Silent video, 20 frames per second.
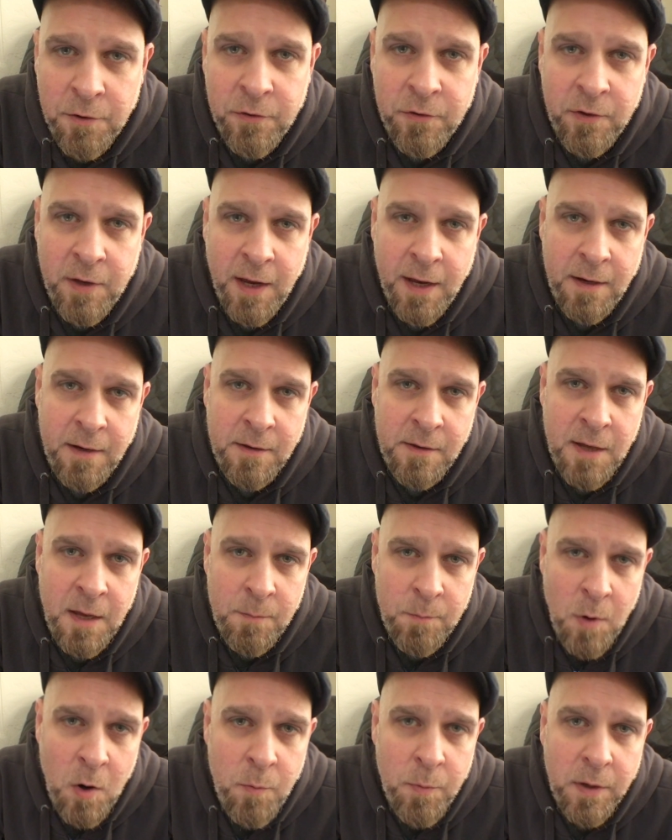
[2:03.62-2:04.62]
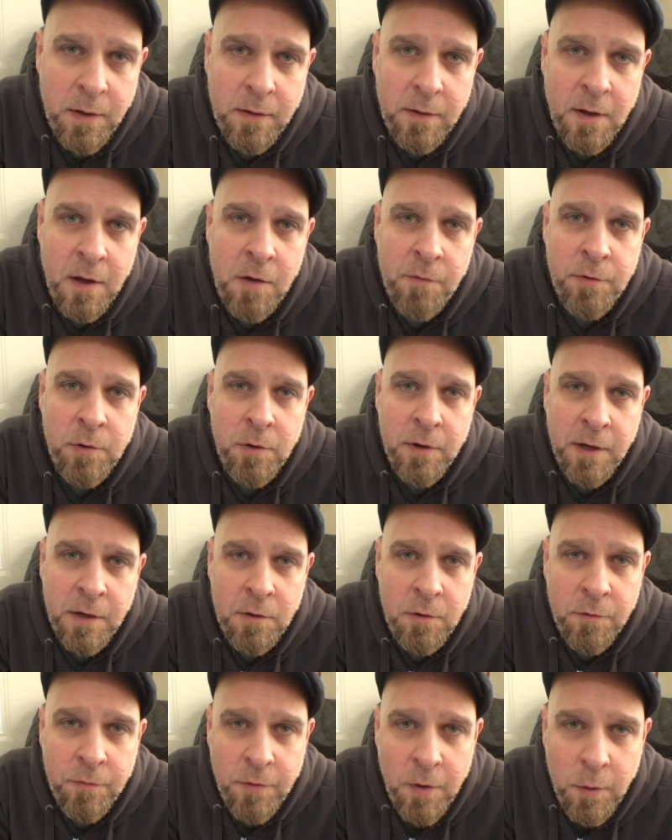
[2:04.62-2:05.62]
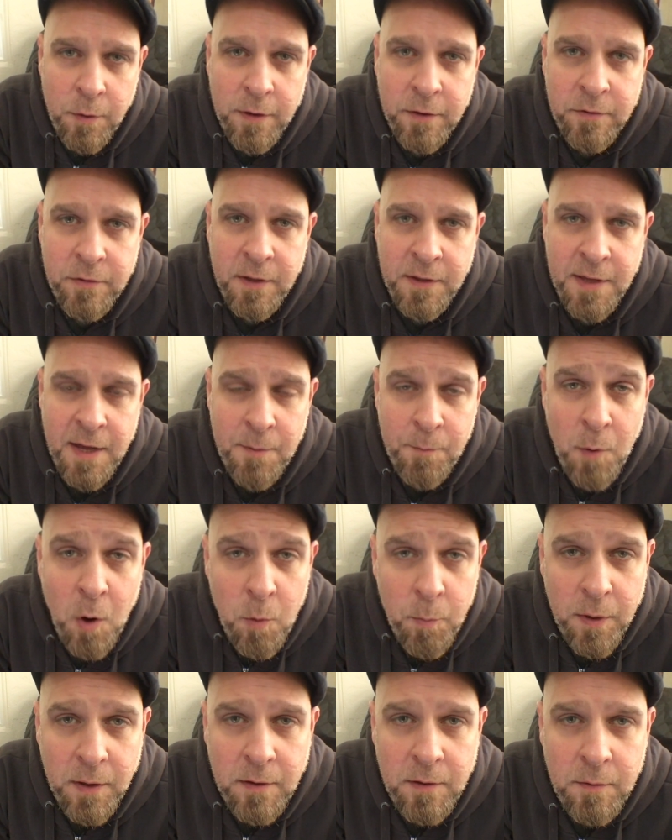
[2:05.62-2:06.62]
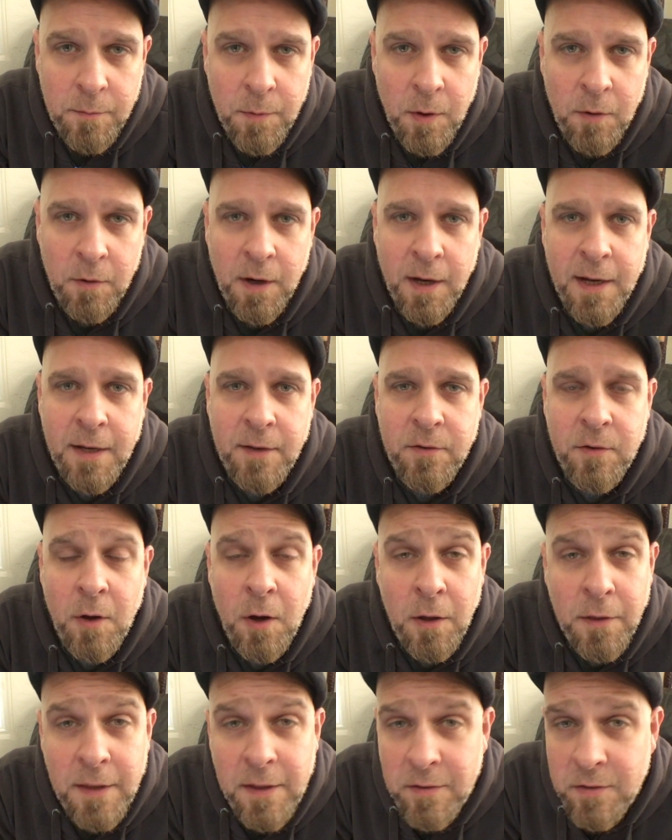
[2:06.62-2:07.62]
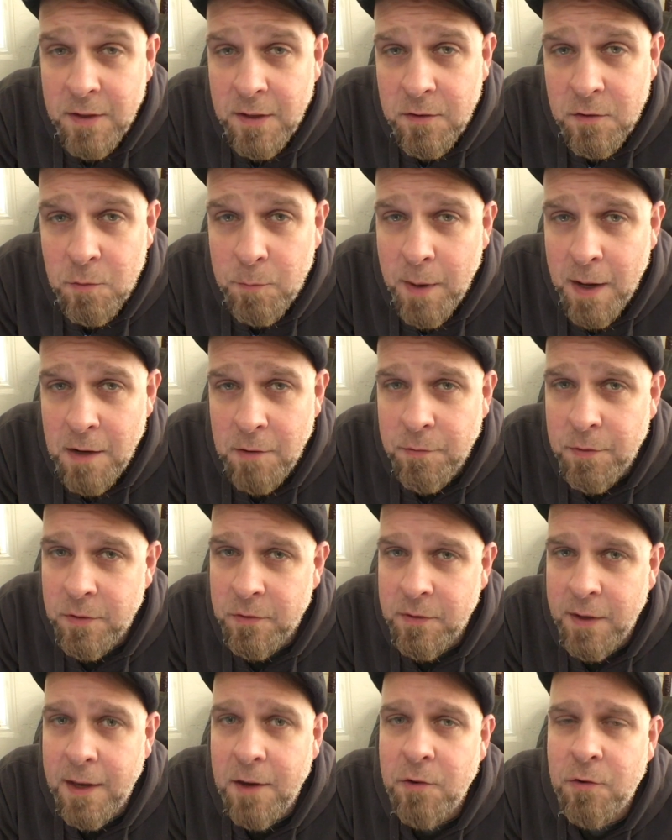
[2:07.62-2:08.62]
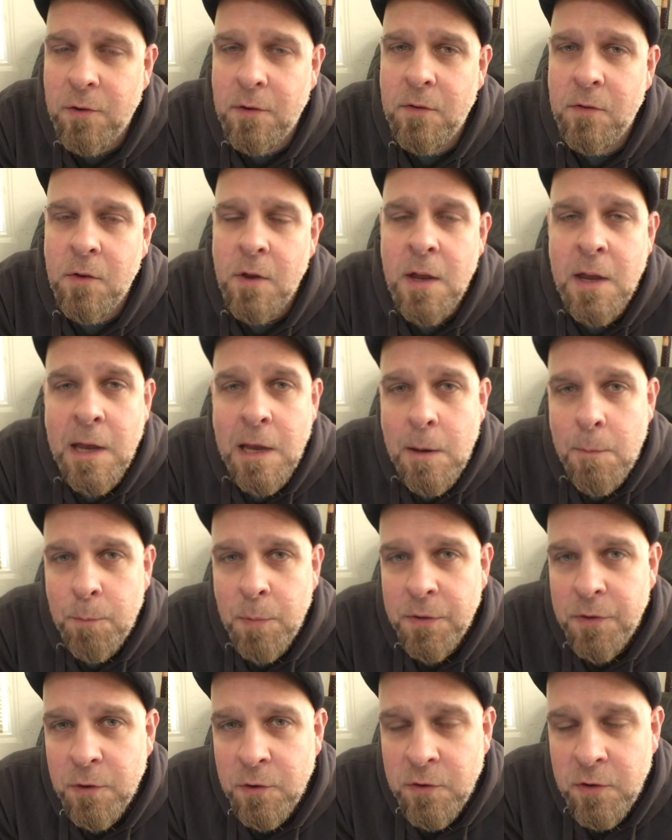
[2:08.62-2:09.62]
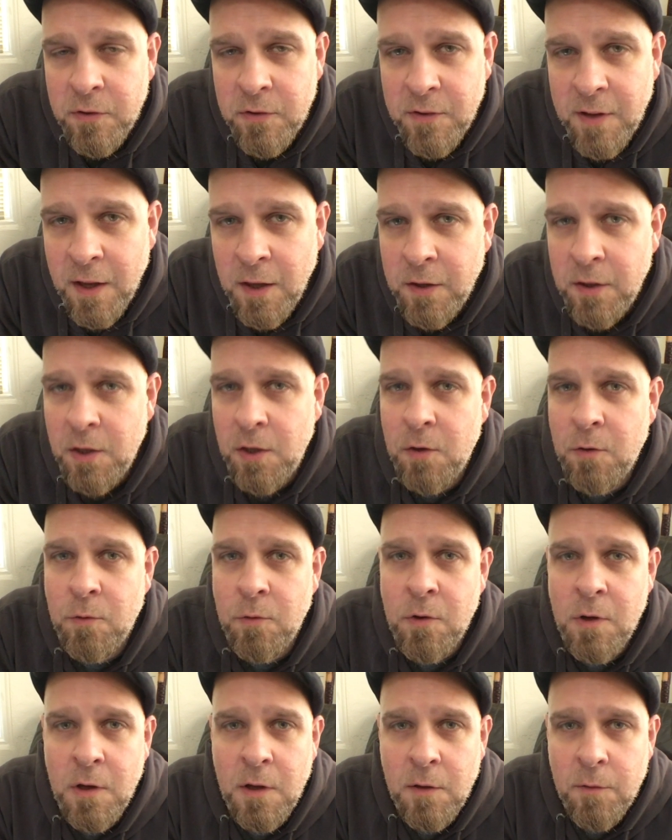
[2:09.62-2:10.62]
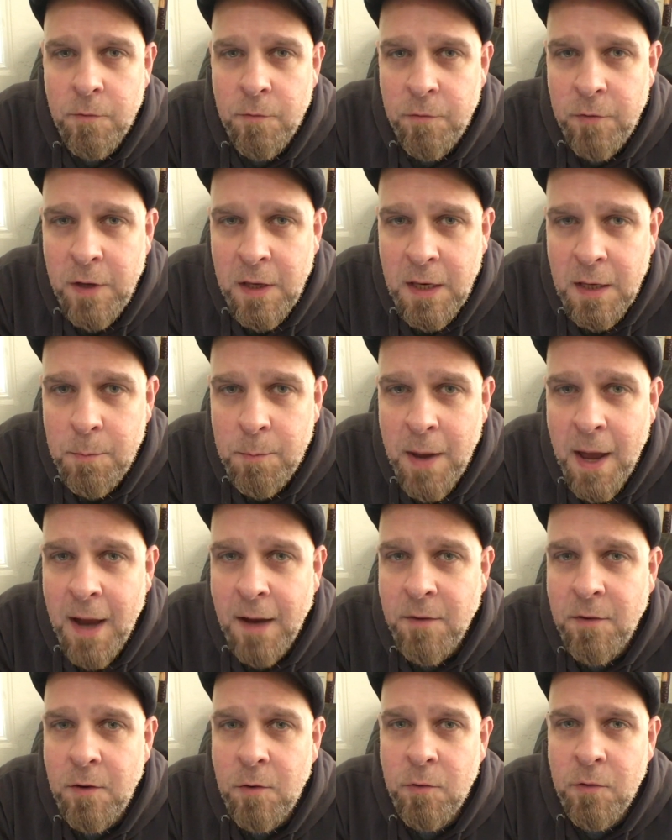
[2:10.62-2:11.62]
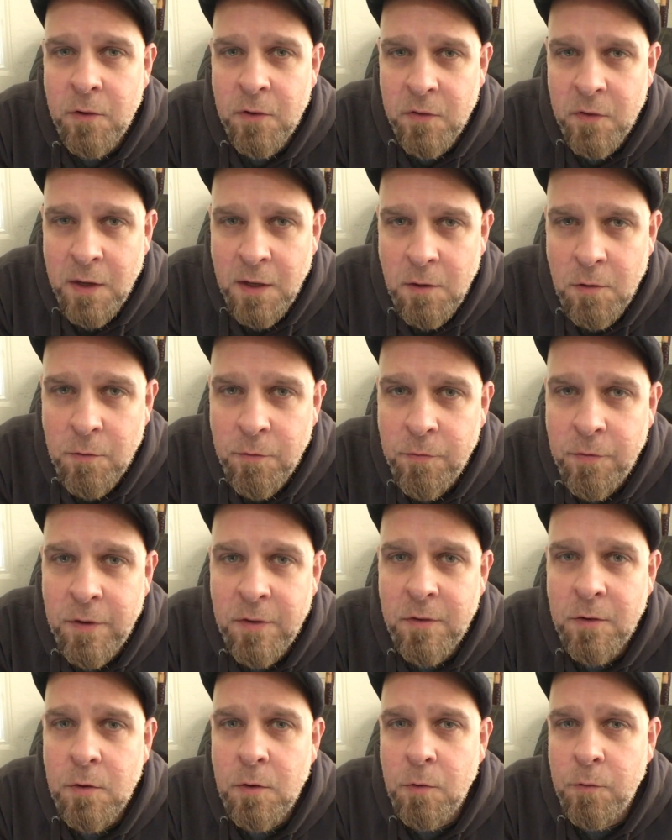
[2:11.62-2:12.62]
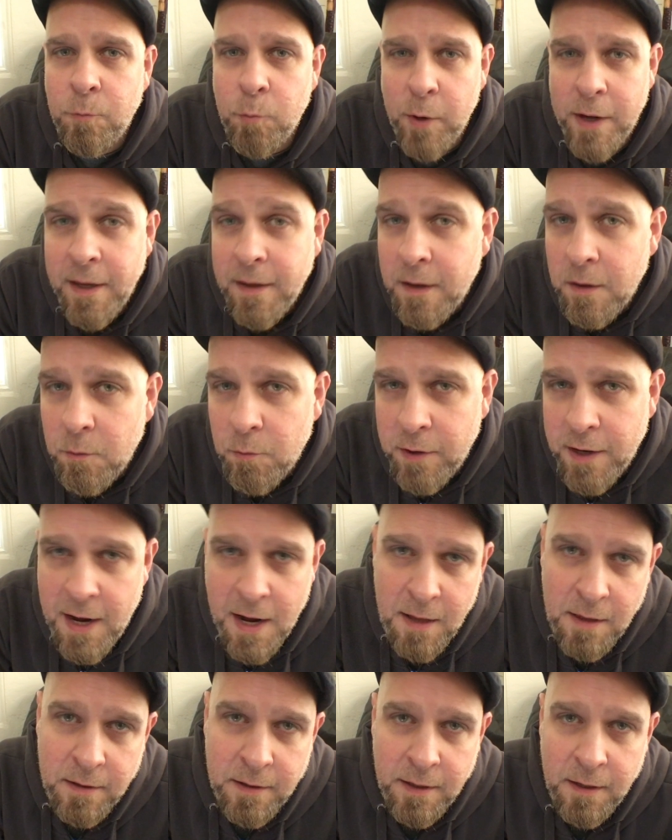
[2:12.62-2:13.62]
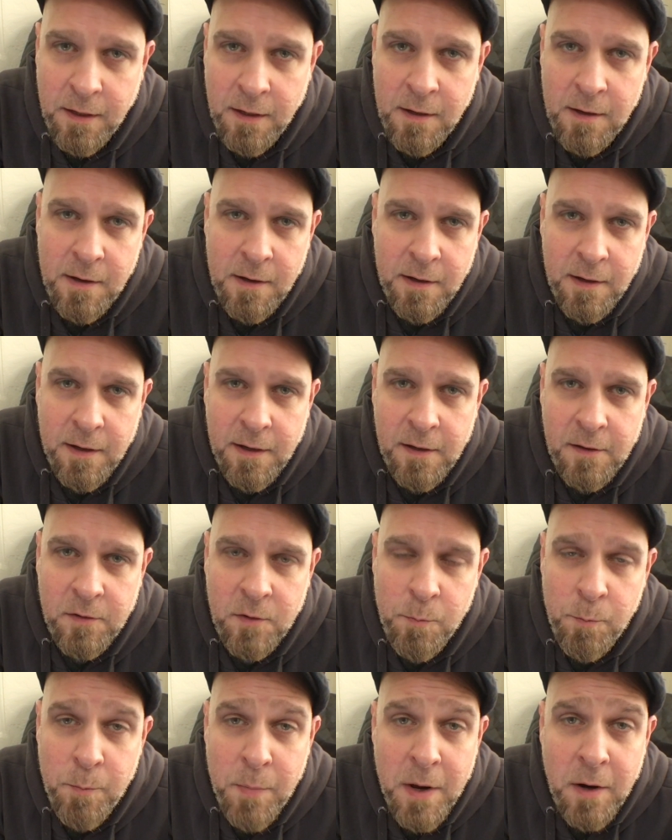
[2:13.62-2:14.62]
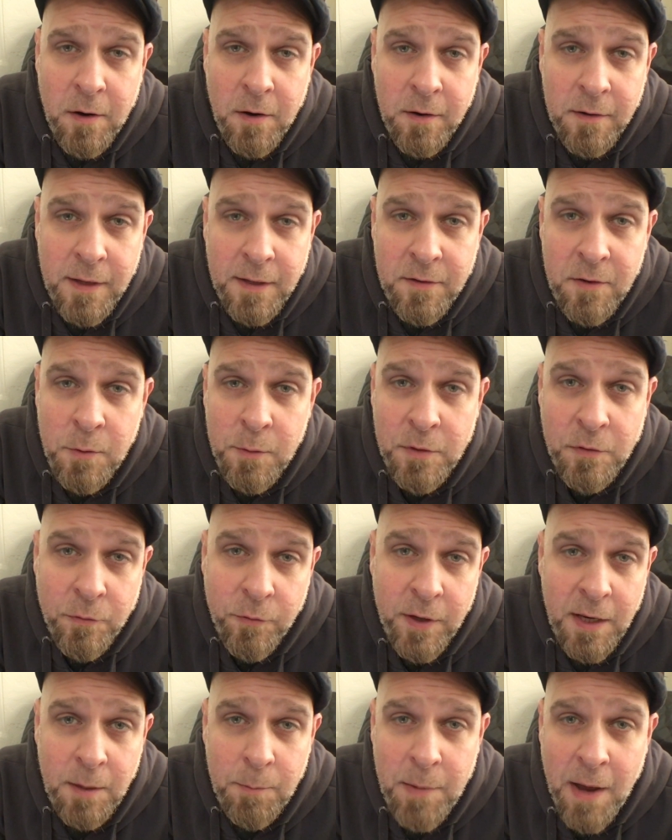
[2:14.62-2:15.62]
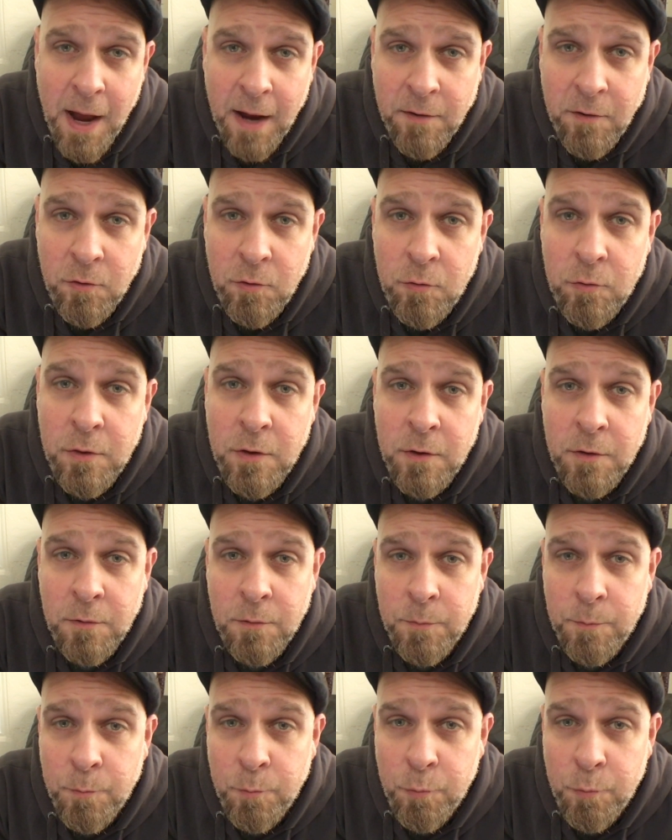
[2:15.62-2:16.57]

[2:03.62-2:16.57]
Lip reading: state in that moment, of your inner focus at that moment, all right? So all these things are manifestations, but they're just telling you, feeding back to you, just like your physical waking reality is a mirror that's always feeding back to your